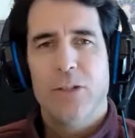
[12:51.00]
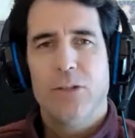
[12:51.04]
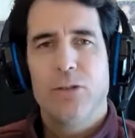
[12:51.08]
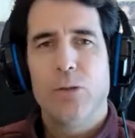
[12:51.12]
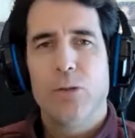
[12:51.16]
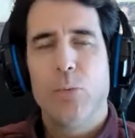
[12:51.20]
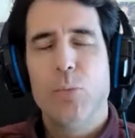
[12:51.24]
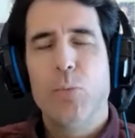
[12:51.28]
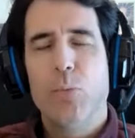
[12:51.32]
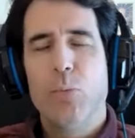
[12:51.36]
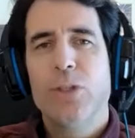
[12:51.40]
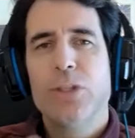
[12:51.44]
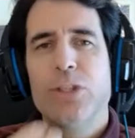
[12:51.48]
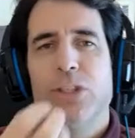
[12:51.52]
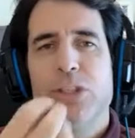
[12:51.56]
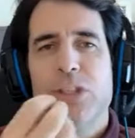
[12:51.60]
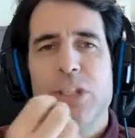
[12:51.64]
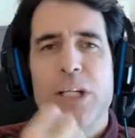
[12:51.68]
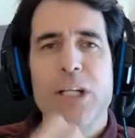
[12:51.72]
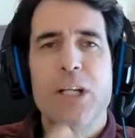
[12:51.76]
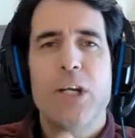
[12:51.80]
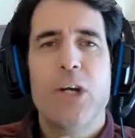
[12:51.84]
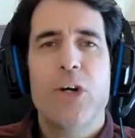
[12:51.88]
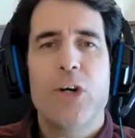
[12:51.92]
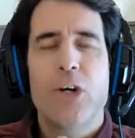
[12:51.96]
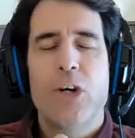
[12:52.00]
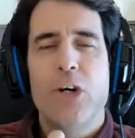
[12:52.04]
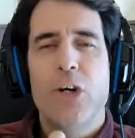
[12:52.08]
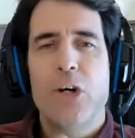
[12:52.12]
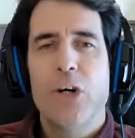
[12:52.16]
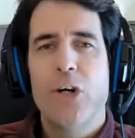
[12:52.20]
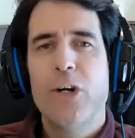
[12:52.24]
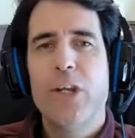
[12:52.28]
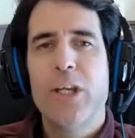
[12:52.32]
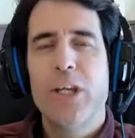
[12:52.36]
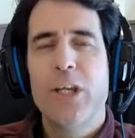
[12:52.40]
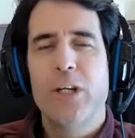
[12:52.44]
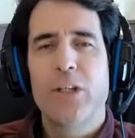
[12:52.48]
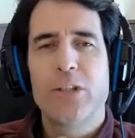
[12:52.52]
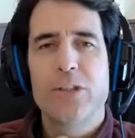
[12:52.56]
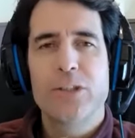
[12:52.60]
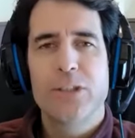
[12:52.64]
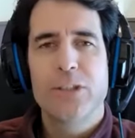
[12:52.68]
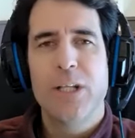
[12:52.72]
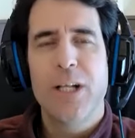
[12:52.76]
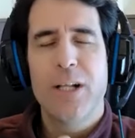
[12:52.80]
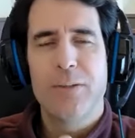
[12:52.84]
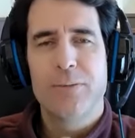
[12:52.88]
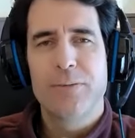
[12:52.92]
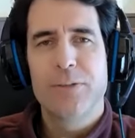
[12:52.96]
So we're still hurting
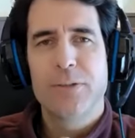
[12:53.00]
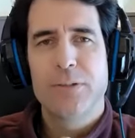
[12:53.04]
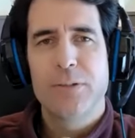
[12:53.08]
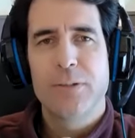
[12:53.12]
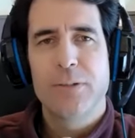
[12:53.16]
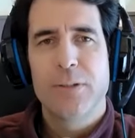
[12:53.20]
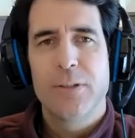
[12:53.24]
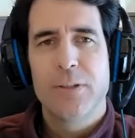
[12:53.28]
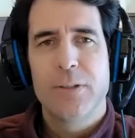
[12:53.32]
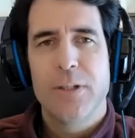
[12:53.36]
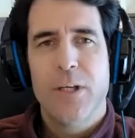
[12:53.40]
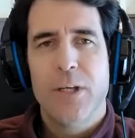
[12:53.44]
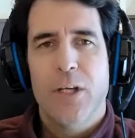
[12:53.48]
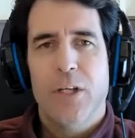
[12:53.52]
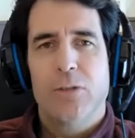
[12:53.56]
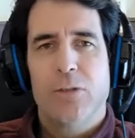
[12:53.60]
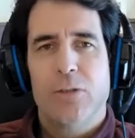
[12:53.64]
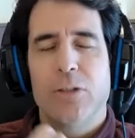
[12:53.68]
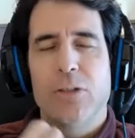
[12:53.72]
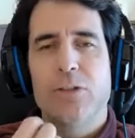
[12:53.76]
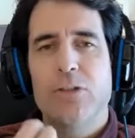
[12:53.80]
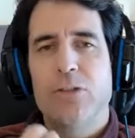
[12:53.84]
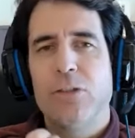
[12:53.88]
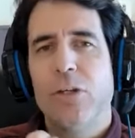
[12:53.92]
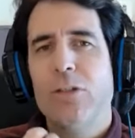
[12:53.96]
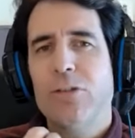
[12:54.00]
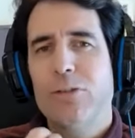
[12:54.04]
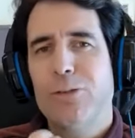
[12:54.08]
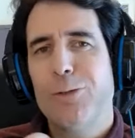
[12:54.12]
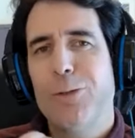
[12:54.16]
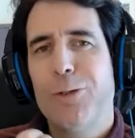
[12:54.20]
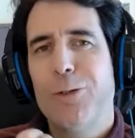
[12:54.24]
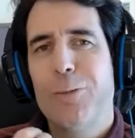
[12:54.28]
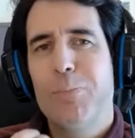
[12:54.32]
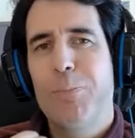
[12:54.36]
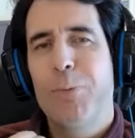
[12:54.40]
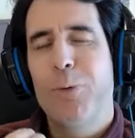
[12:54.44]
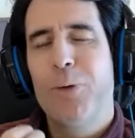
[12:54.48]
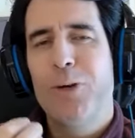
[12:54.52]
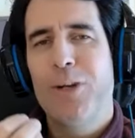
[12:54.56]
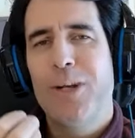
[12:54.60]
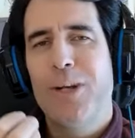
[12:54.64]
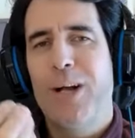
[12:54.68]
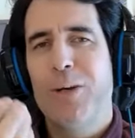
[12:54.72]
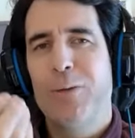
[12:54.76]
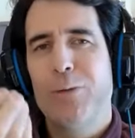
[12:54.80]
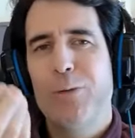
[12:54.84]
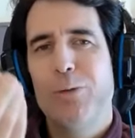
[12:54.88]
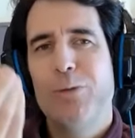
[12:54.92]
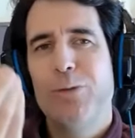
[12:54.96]
ourselves. So it's not so important
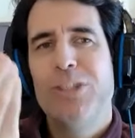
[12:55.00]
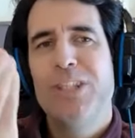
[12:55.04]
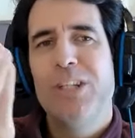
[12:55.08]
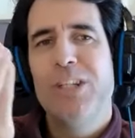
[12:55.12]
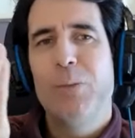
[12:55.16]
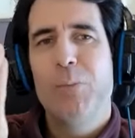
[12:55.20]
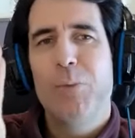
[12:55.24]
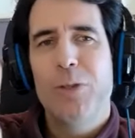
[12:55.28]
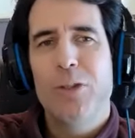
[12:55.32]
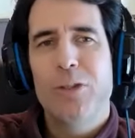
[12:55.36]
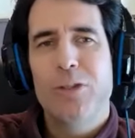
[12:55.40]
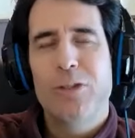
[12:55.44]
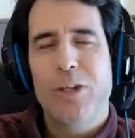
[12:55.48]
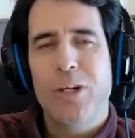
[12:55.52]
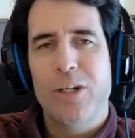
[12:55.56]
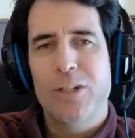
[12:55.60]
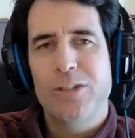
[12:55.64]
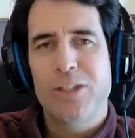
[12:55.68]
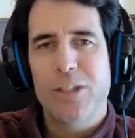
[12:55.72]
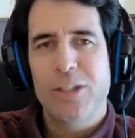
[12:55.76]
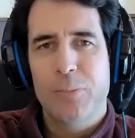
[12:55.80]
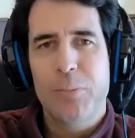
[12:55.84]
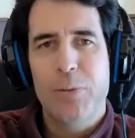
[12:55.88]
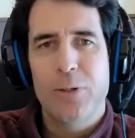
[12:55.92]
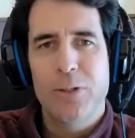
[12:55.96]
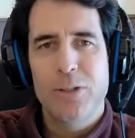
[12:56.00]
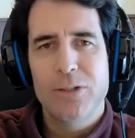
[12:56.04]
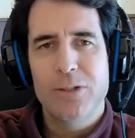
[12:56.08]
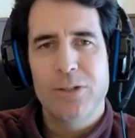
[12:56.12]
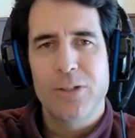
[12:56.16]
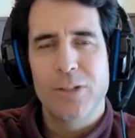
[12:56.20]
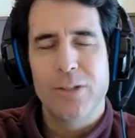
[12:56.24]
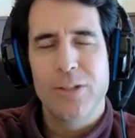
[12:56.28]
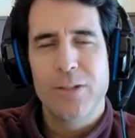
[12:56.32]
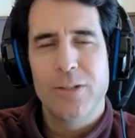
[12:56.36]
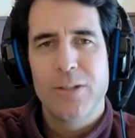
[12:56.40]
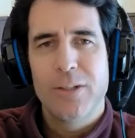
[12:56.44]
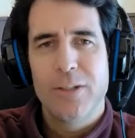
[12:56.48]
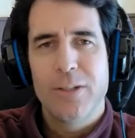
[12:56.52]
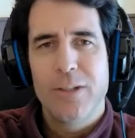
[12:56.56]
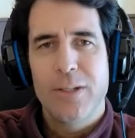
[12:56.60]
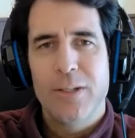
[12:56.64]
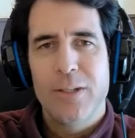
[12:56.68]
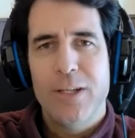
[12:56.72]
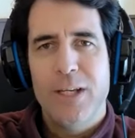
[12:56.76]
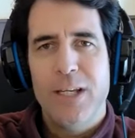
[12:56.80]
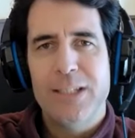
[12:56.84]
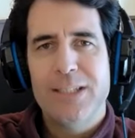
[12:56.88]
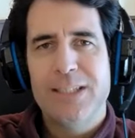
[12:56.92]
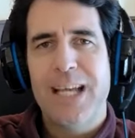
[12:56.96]
how you deal with a toxic person.
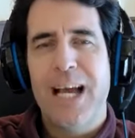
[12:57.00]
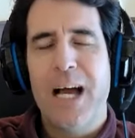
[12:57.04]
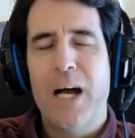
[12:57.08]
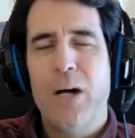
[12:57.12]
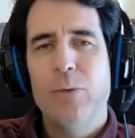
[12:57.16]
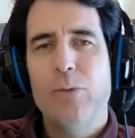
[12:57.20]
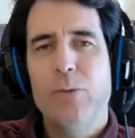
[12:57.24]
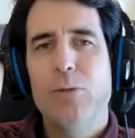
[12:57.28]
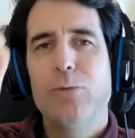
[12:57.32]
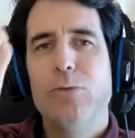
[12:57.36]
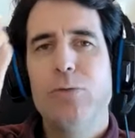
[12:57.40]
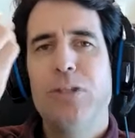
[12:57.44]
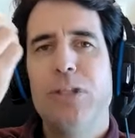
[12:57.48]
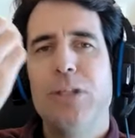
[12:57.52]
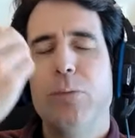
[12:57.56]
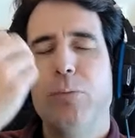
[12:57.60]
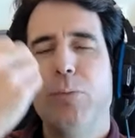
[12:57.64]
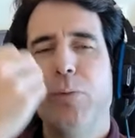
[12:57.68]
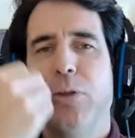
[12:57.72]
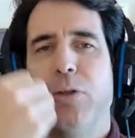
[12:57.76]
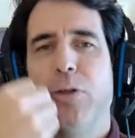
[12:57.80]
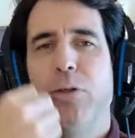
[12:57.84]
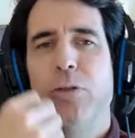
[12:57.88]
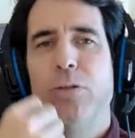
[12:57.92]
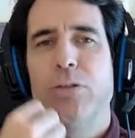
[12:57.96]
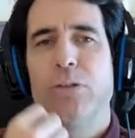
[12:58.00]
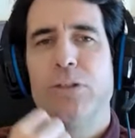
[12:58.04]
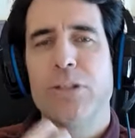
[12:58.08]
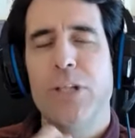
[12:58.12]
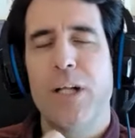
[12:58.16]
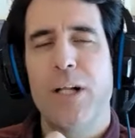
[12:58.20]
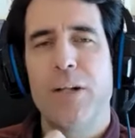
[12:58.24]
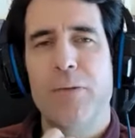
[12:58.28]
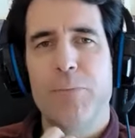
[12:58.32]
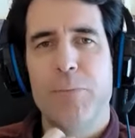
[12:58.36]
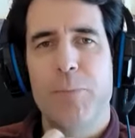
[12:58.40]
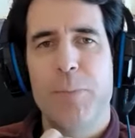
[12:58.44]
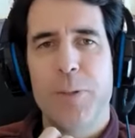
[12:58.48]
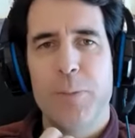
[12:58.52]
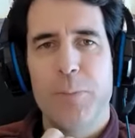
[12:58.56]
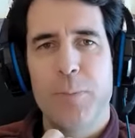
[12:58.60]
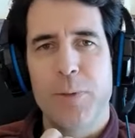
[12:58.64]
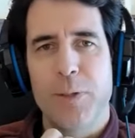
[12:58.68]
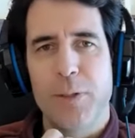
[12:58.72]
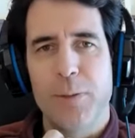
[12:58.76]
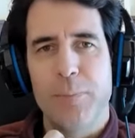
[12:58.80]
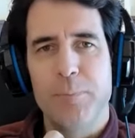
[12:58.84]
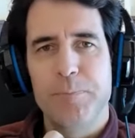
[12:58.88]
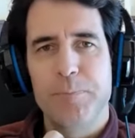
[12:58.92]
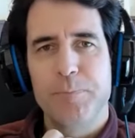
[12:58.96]
It's how you deal with yourself,
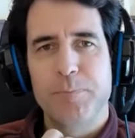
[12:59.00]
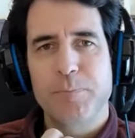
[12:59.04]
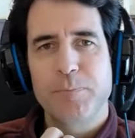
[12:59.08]
people.